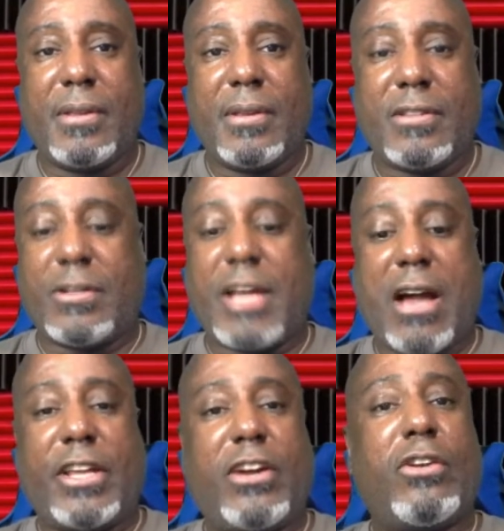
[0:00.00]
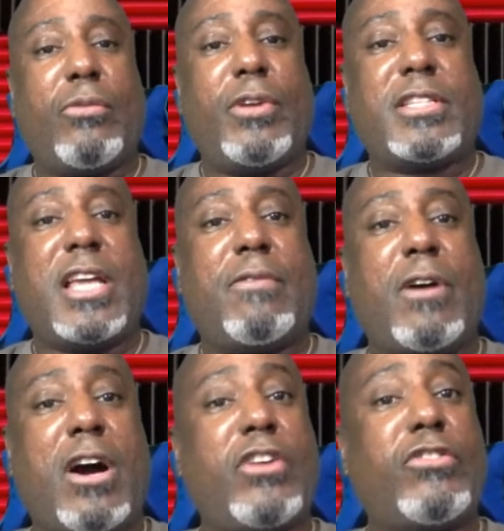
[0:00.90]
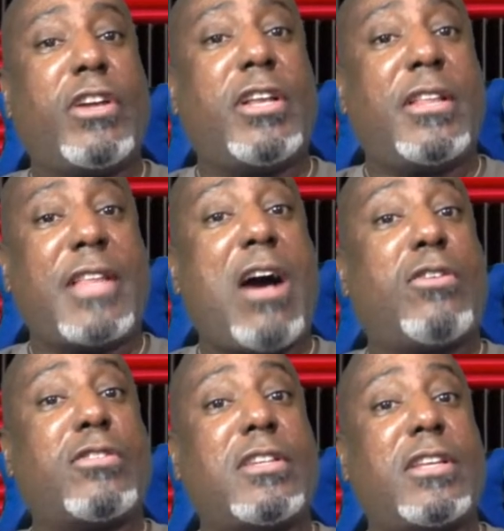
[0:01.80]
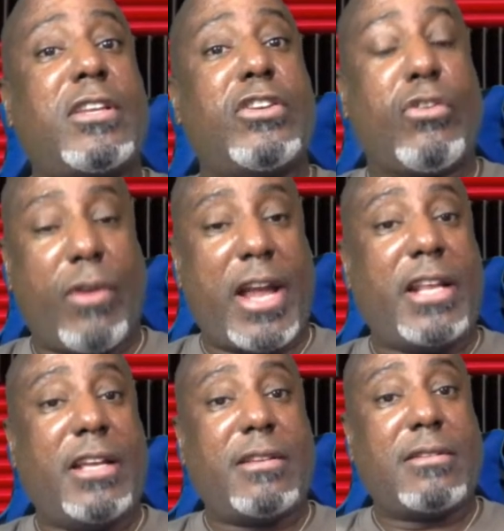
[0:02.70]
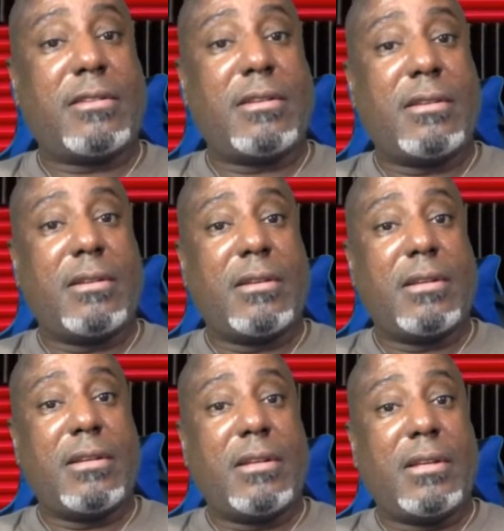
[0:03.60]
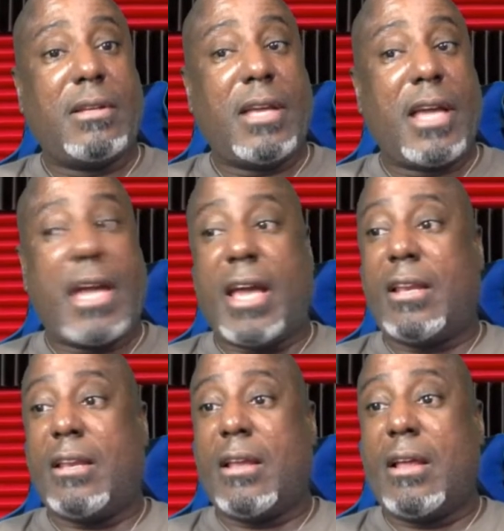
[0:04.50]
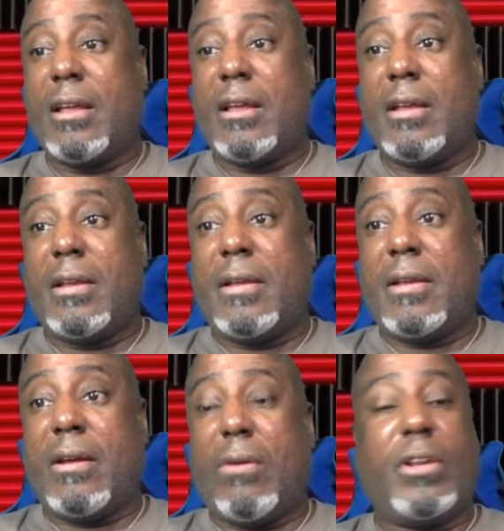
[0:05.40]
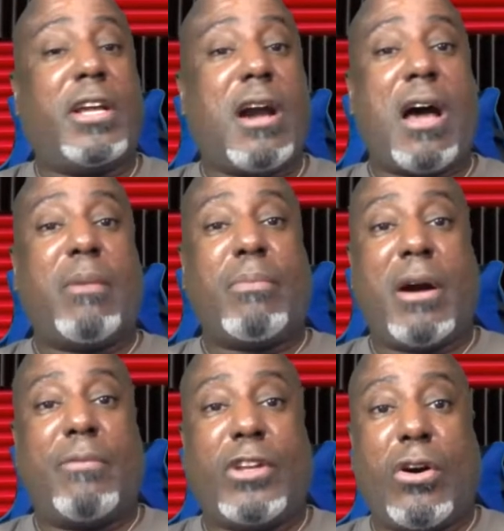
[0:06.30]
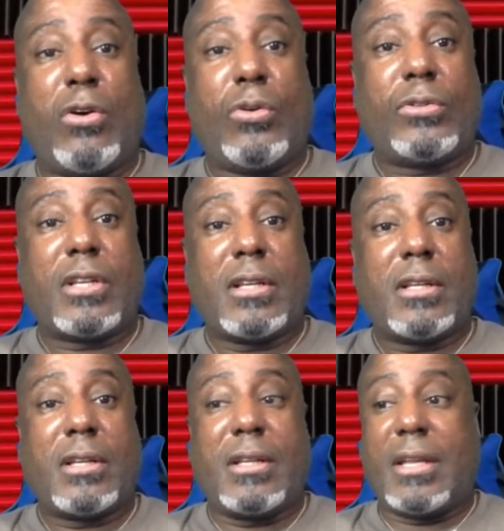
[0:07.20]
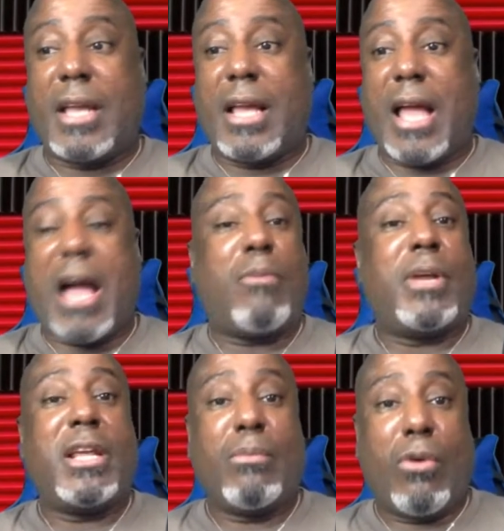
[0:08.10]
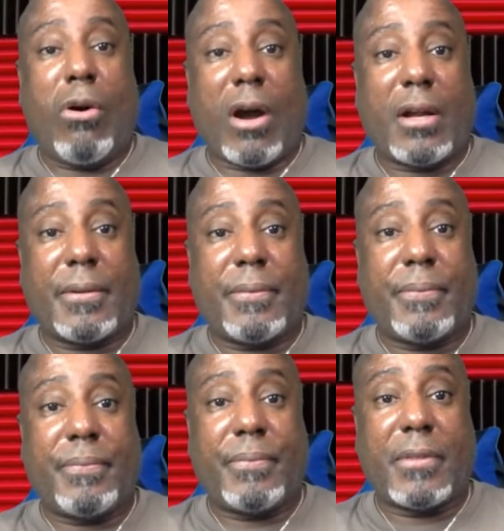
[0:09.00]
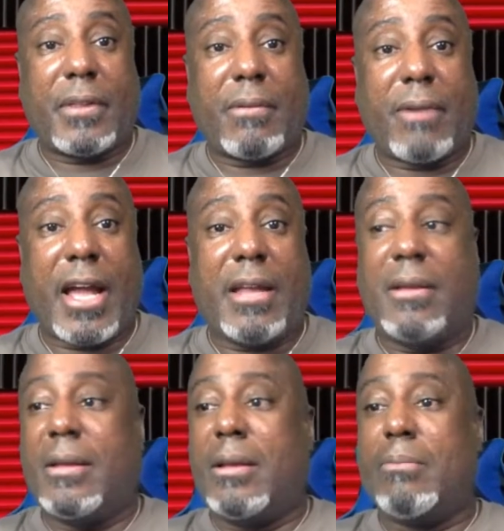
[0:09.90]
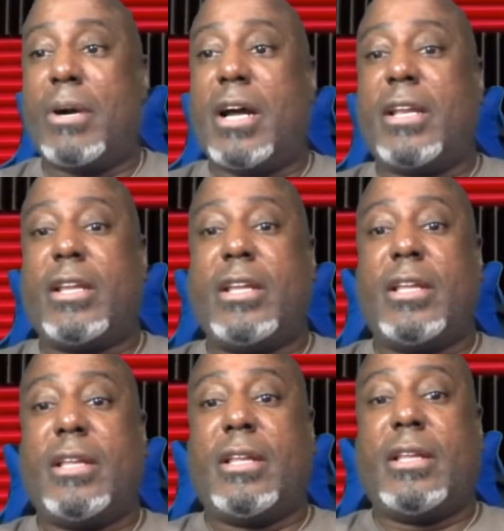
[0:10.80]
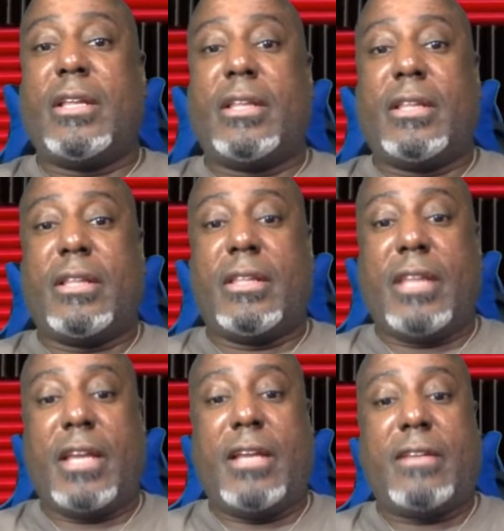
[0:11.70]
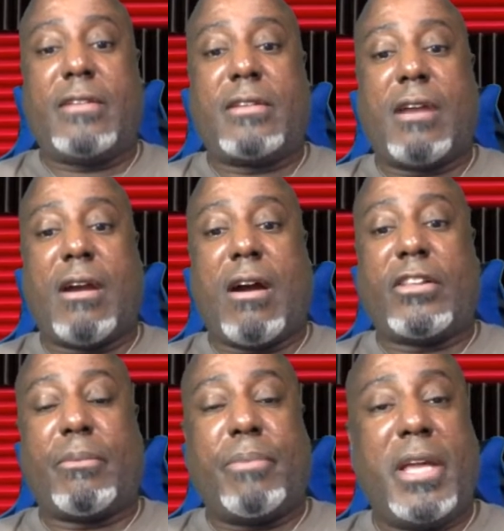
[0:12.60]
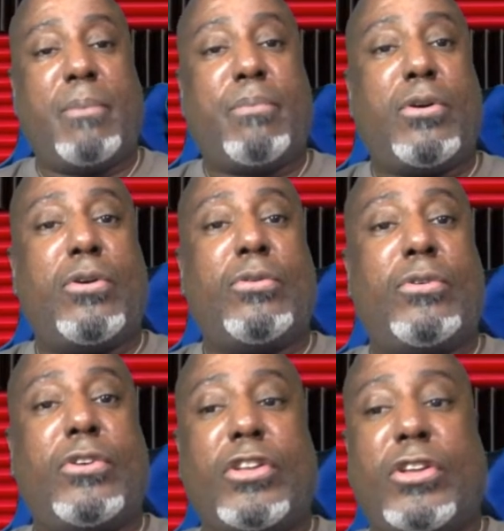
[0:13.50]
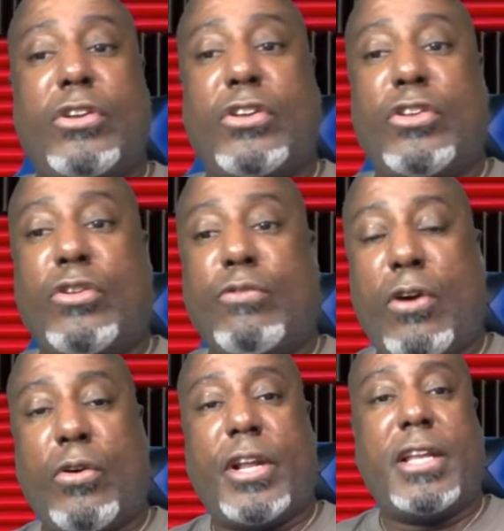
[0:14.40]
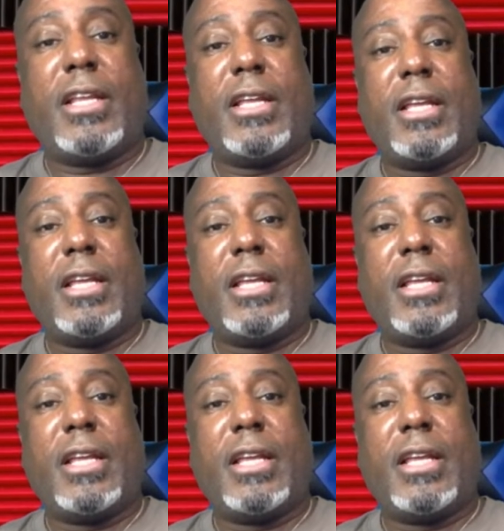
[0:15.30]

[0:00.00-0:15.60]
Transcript: So now they're going to receive 100,000 Ukrainians, and only God above knows how many more, right? But these are the people you voted